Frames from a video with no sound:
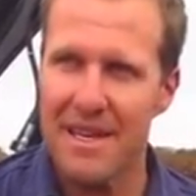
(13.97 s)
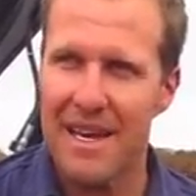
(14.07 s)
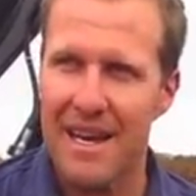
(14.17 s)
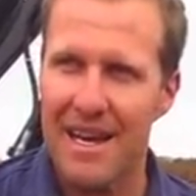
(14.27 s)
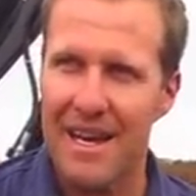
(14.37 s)

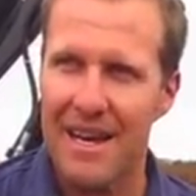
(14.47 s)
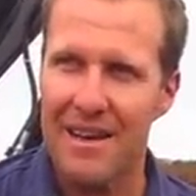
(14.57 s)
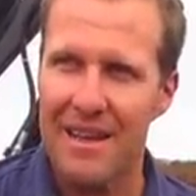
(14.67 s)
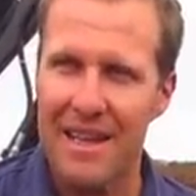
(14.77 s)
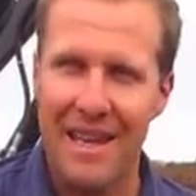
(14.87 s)

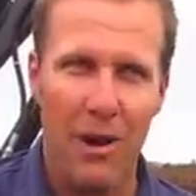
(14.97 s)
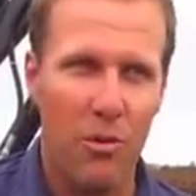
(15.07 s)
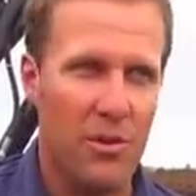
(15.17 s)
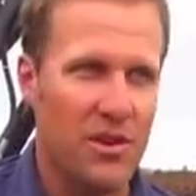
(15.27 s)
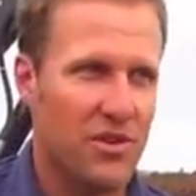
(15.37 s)
Now
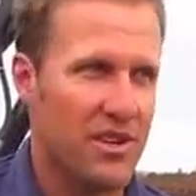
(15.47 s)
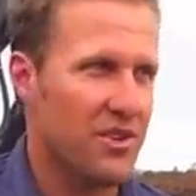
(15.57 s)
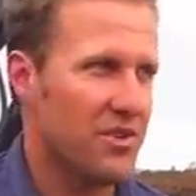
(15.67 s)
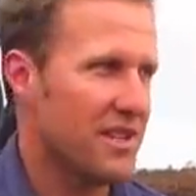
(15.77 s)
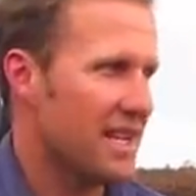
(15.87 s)
what we're trying
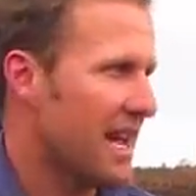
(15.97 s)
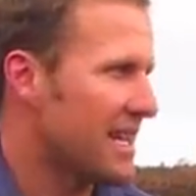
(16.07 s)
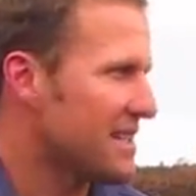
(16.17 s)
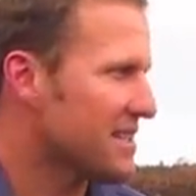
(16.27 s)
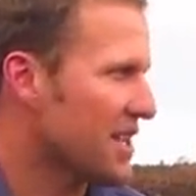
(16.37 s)
to do
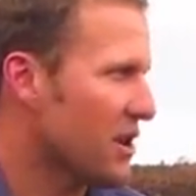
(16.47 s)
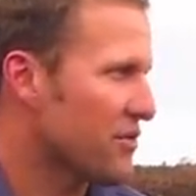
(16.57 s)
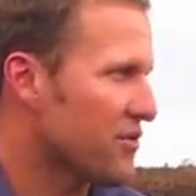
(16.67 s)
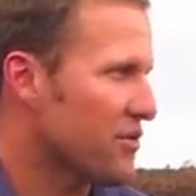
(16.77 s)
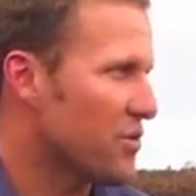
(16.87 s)
today is go
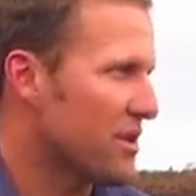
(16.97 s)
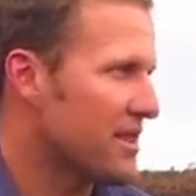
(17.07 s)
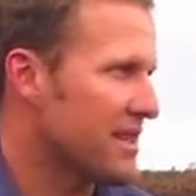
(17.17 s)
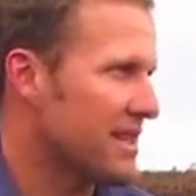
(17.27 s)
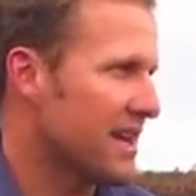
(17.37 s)
through with
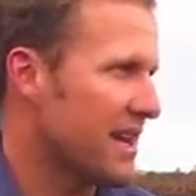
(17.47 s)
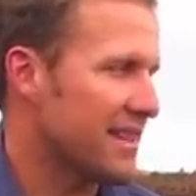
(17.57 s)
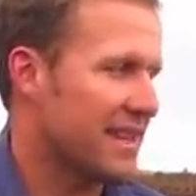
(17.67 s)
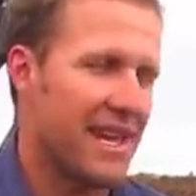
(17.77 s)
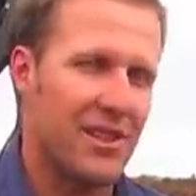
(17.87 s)
the
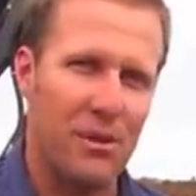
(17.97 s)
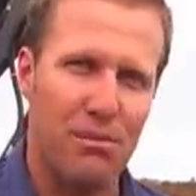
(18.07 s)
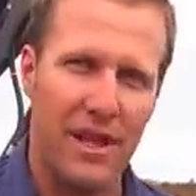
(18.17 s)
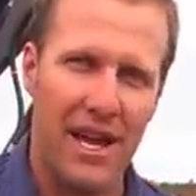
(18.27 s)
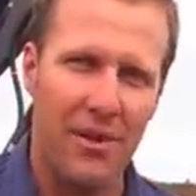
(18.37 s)
keyline
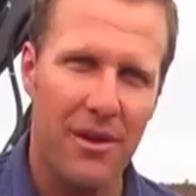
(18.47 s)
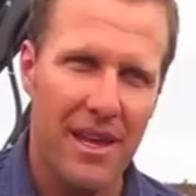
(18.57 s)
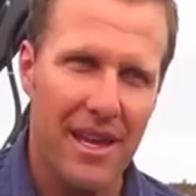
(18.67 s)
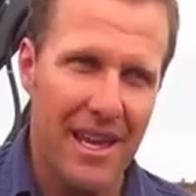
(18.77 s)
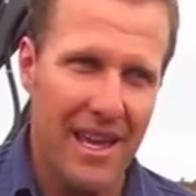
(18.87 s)
plough,
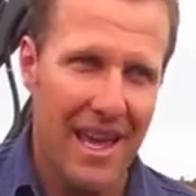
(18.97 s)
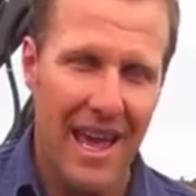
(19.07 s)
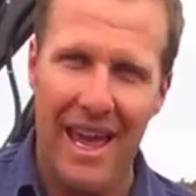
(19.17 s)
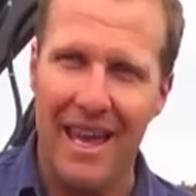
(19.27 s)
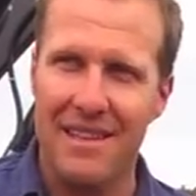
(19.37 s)

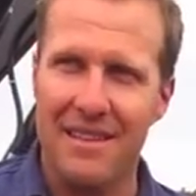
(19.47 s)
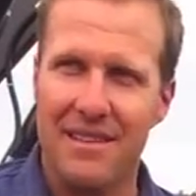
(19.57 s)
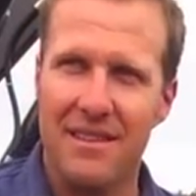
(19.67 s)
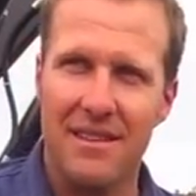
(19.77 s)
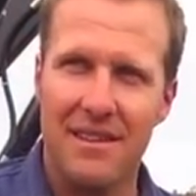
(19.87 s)

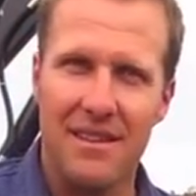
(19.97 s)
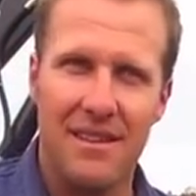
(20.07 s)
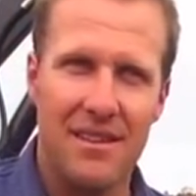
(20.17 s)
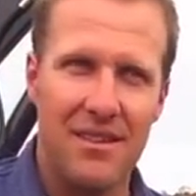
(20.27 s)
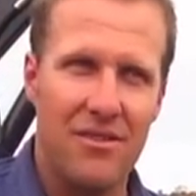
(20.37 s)
and
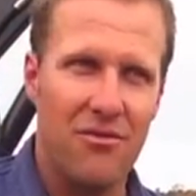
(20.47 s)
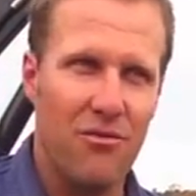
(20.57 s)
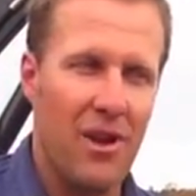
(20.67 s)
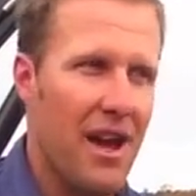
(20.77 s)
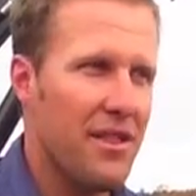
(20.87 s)

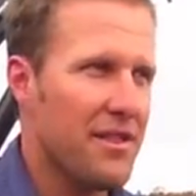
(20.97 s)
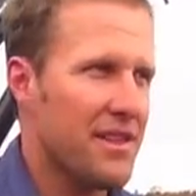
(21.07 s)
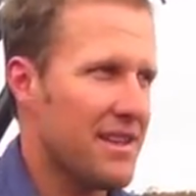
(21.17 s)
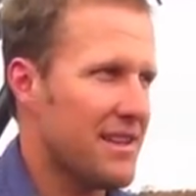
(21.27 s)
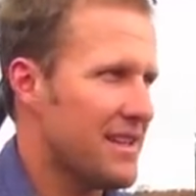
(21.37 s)
rather
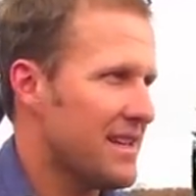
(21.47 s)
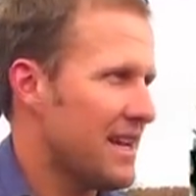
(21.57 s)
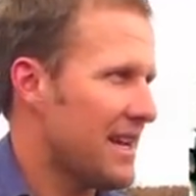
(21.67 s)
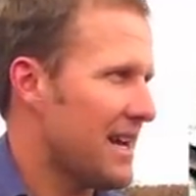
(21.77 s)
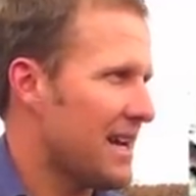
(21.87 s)
than
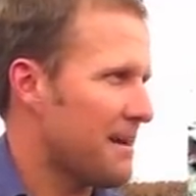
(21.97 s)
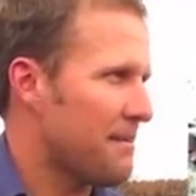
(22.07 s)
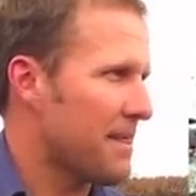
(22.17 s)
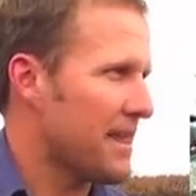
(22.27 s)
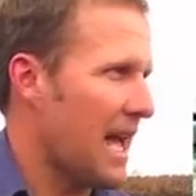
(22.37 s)

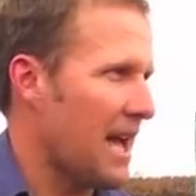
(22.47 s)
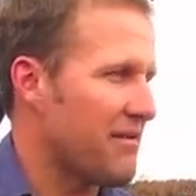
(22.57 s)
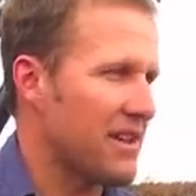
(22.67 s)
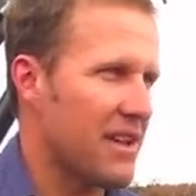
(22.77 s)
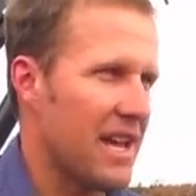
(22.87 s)

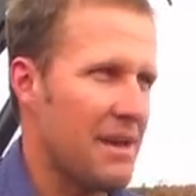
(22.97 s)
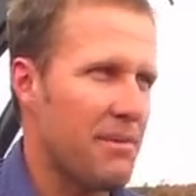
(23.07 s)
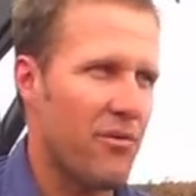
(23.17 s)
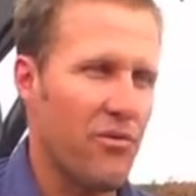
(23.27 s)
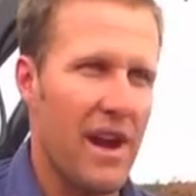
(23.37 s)
having a heap
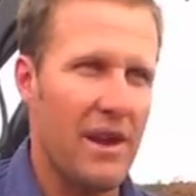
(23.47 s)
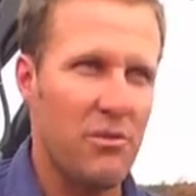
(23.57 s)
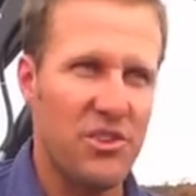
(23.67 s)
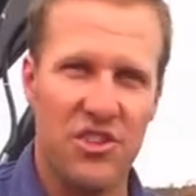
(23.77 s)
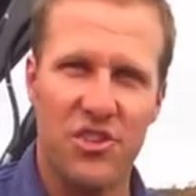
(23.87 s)
of rain
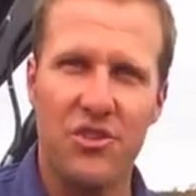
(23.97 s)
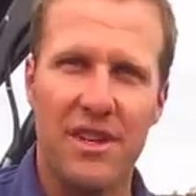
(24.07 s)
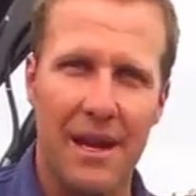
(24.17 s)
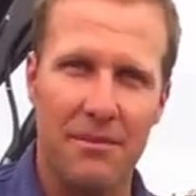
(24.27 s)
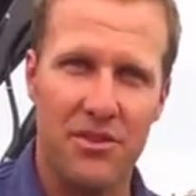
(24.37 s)
which is due to
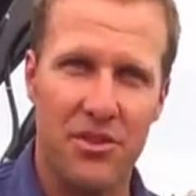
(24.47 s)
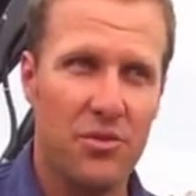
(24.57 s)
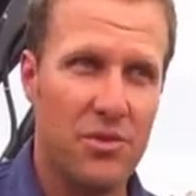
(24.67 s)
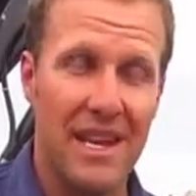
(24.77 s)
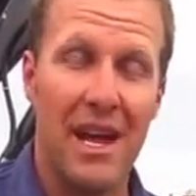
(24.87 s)
come
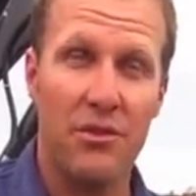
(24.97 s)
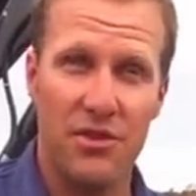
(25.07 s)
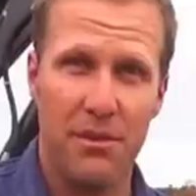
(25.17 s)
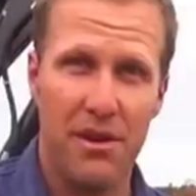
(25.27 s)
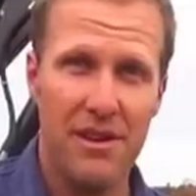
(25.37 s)
soon, today or
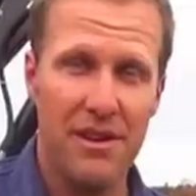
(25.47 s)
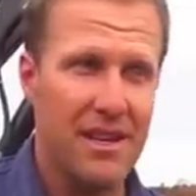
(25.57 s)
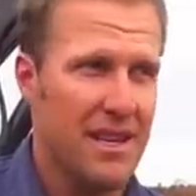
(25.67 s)
tomorrow,